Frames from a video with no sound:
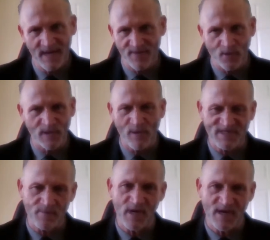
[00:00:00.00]
And the only way
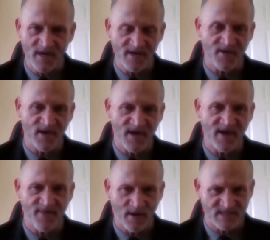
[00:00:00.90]
somebody could
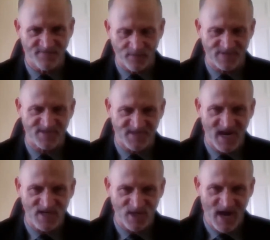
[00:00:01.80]
get in there is if it was a
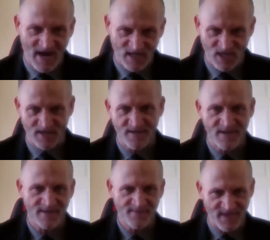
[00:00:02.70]
station agent,